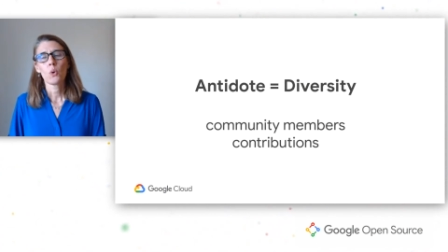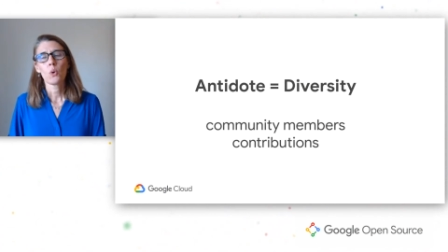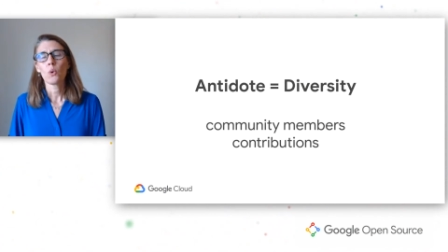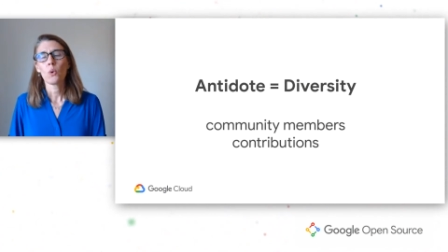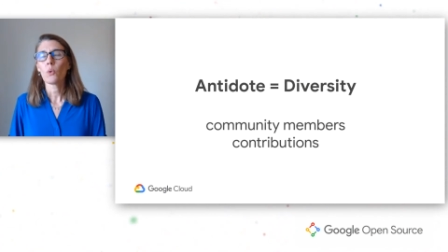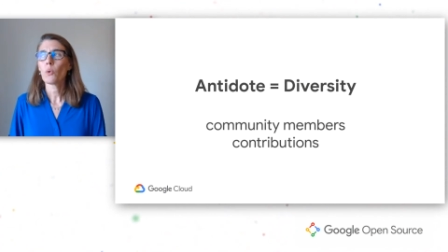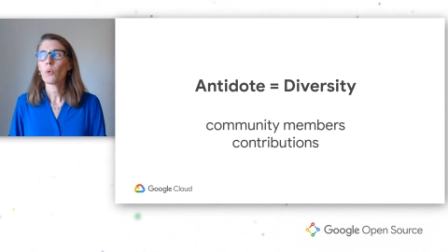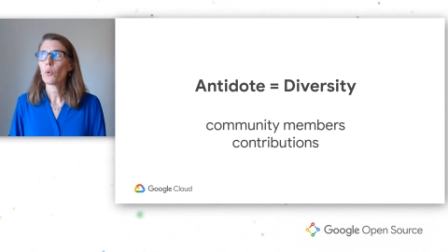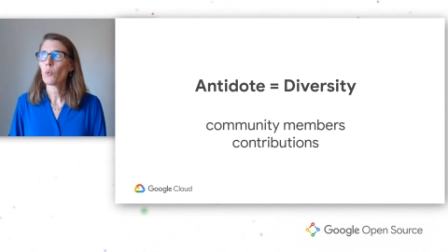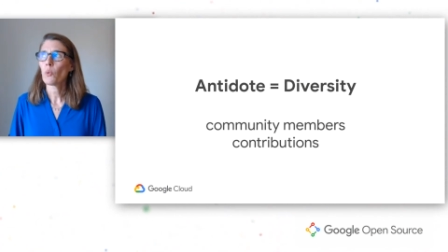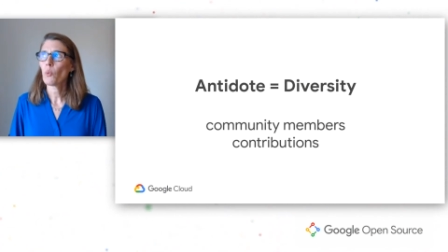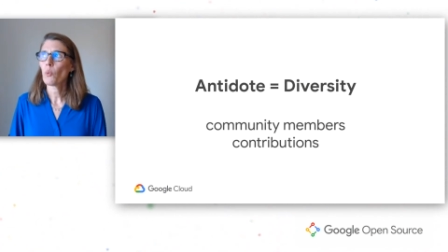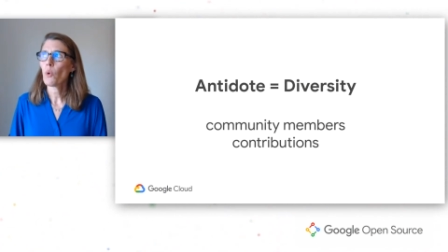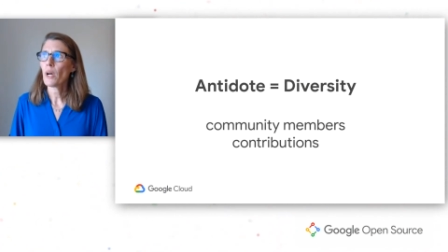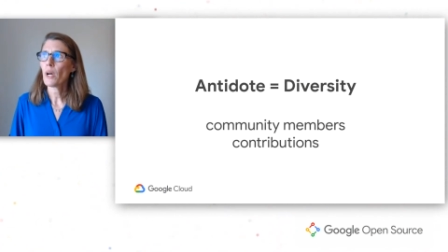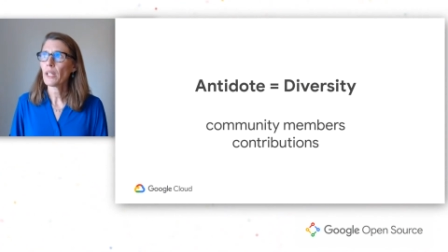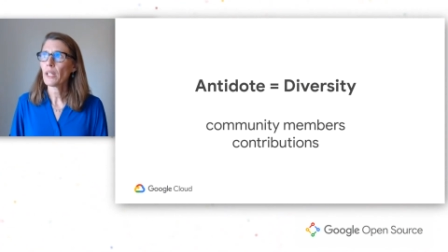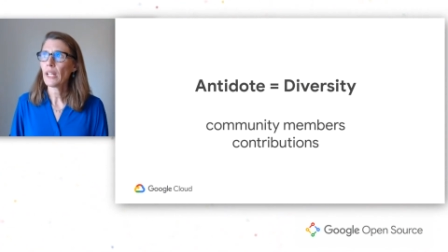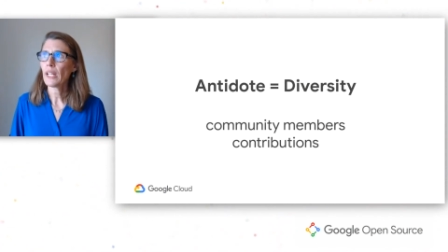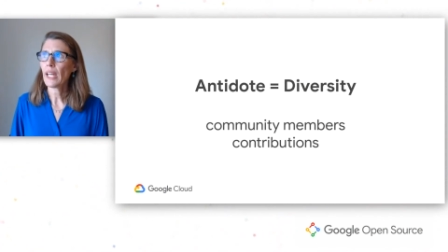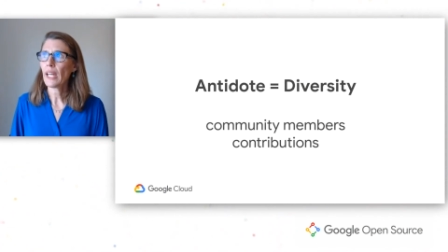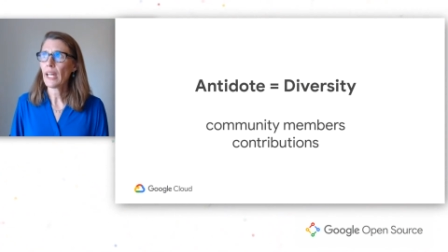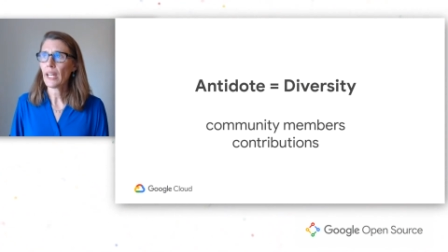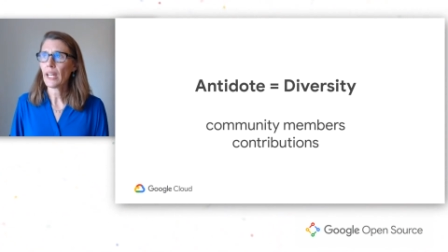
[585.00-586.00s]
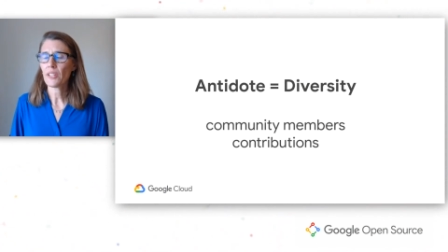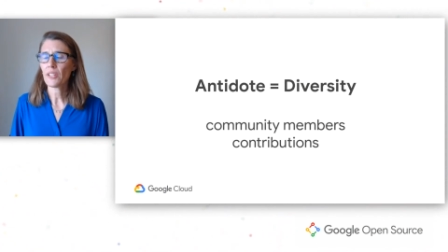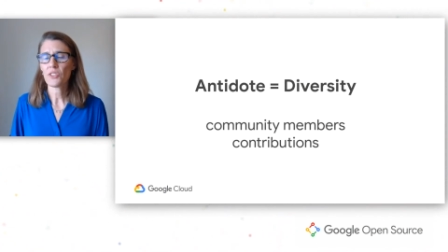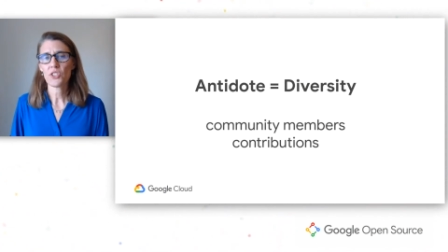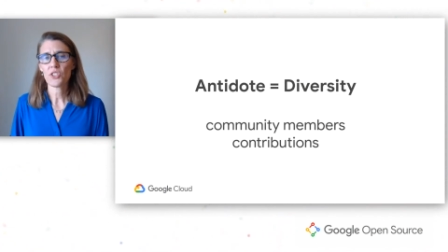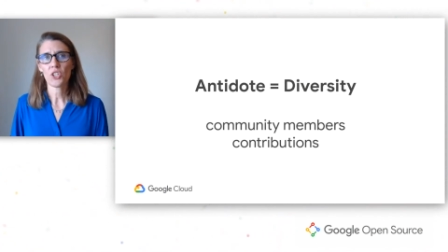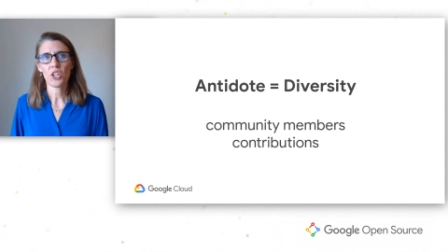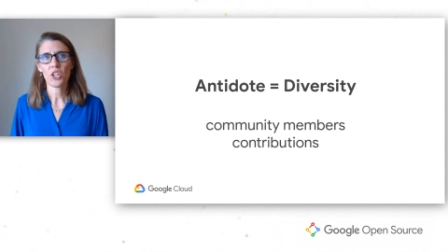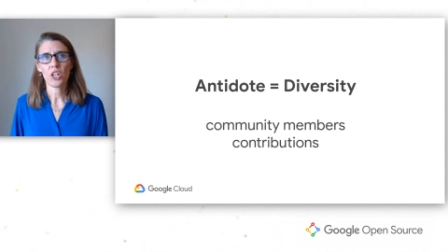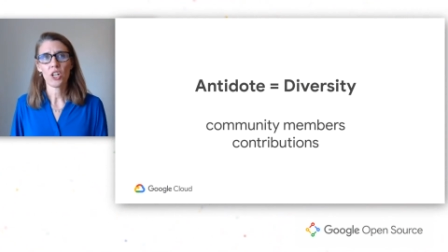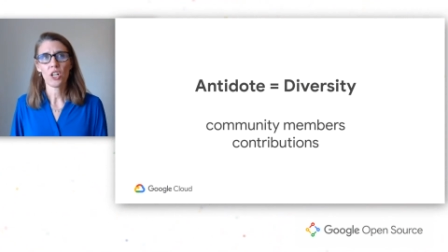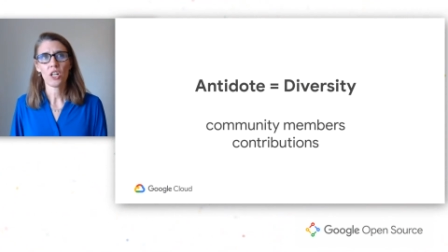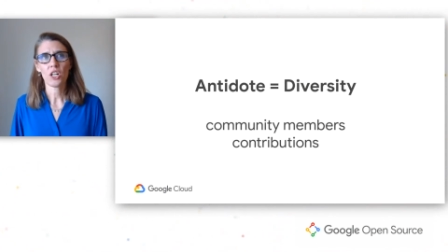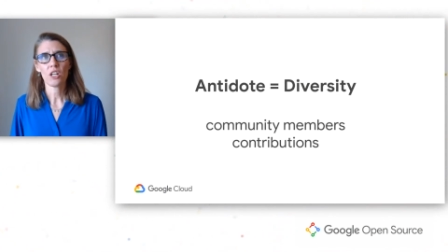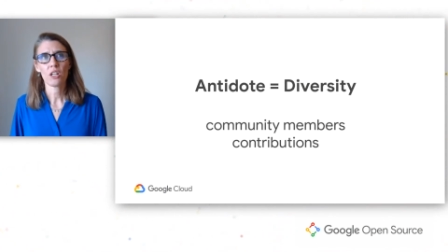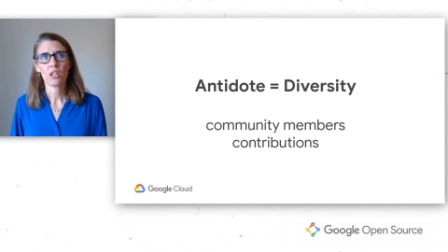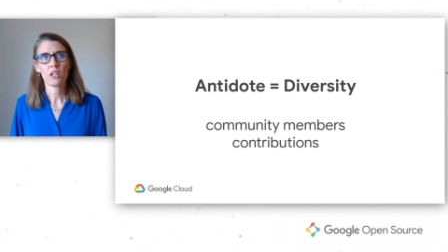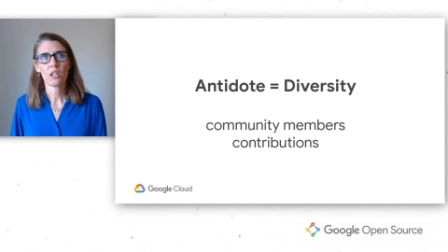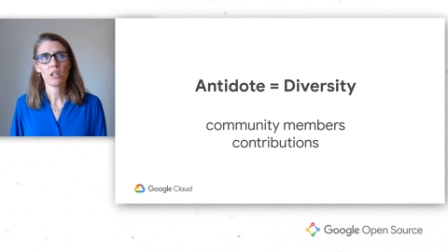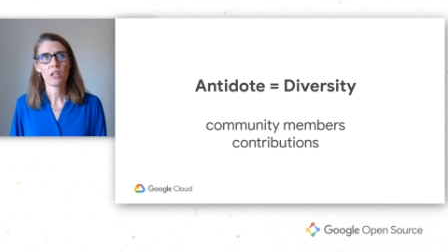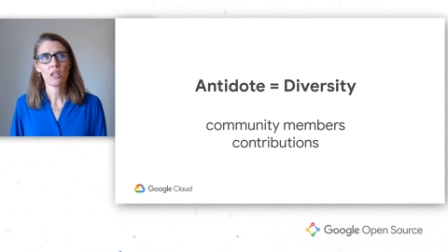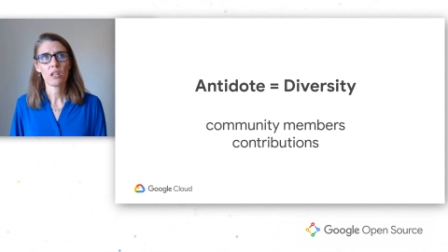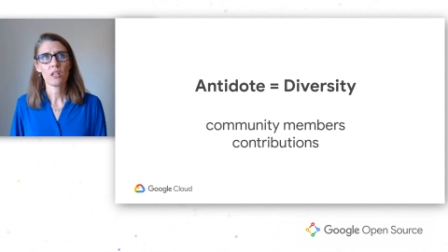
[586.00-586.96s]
Well, one answer